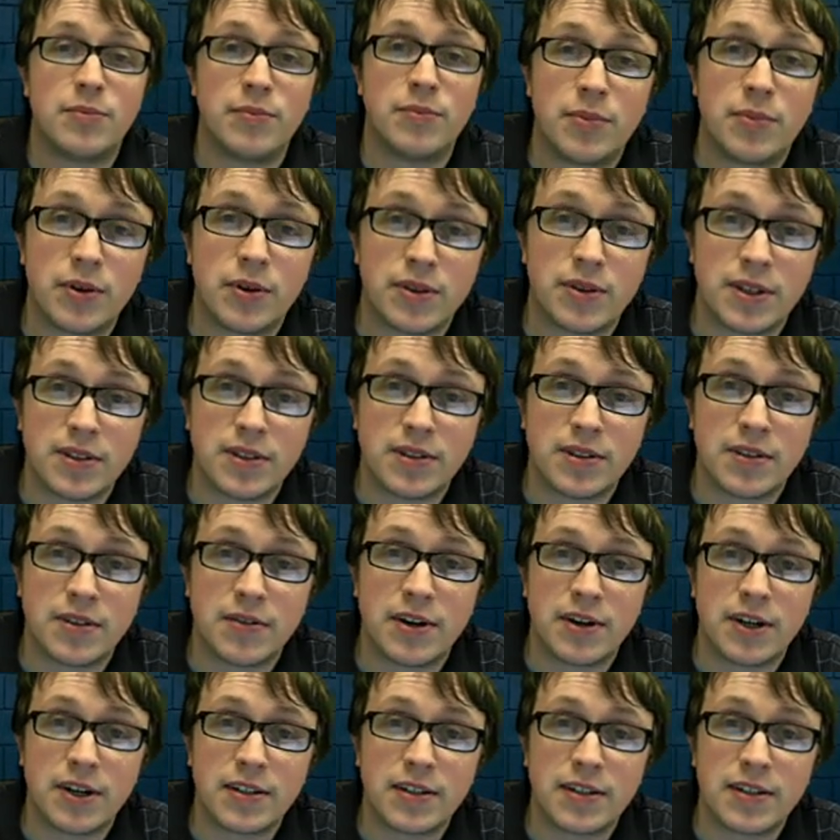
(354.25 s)
put this to
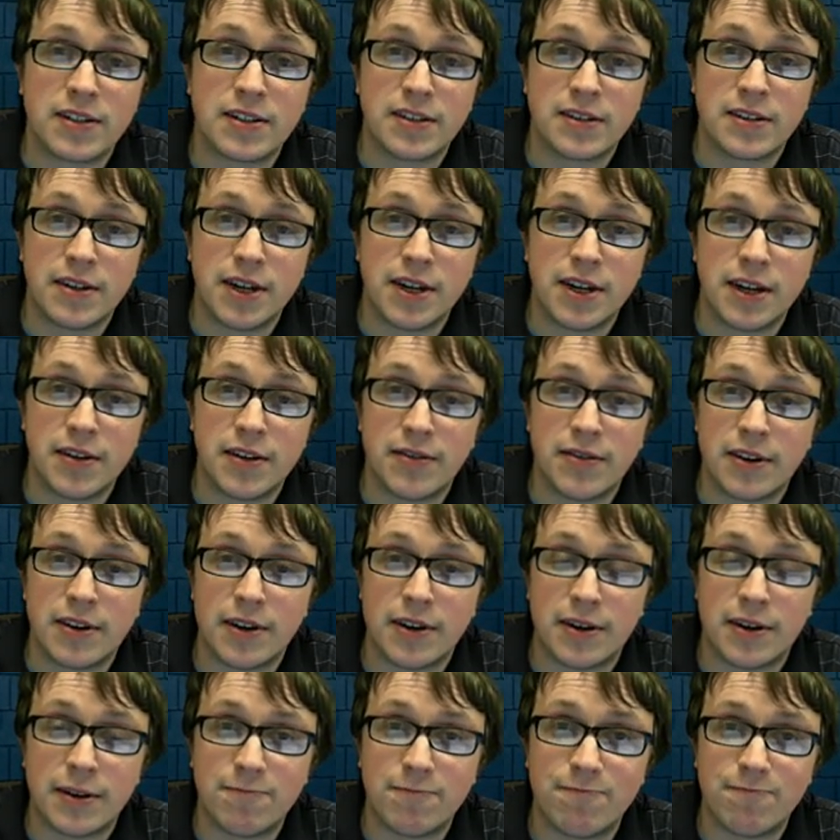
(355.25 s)
rest, and you'll have
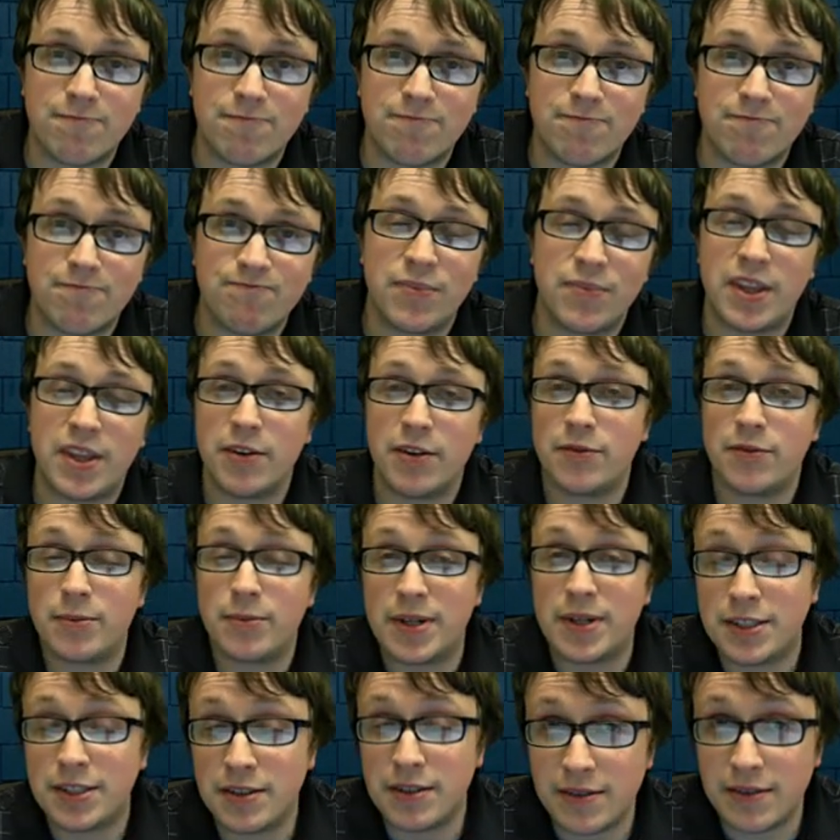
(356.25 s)
the
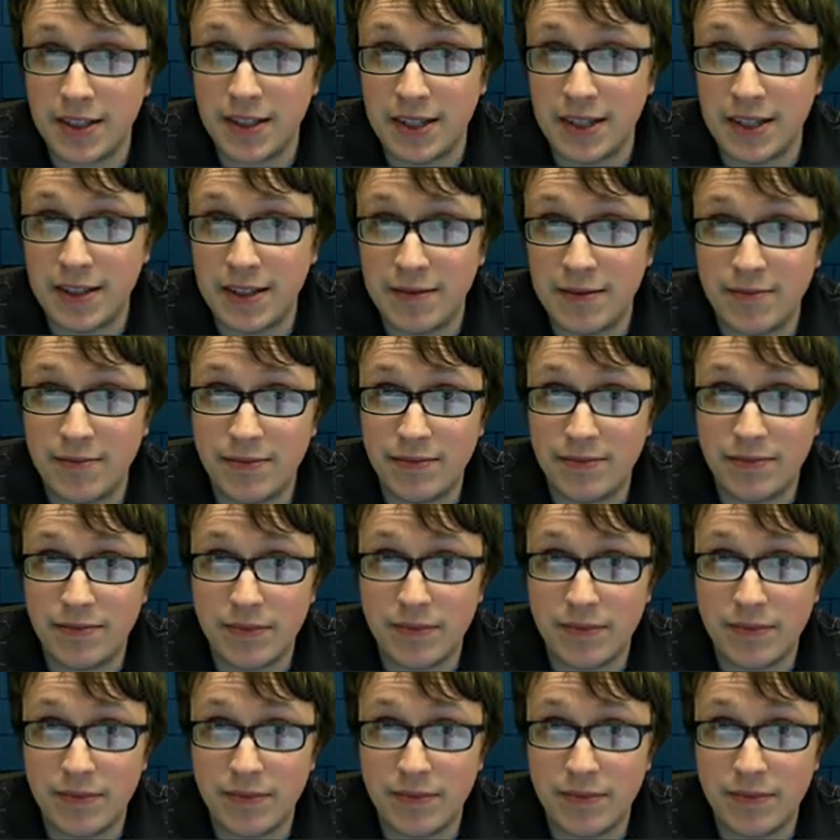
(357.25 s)
information you'll need.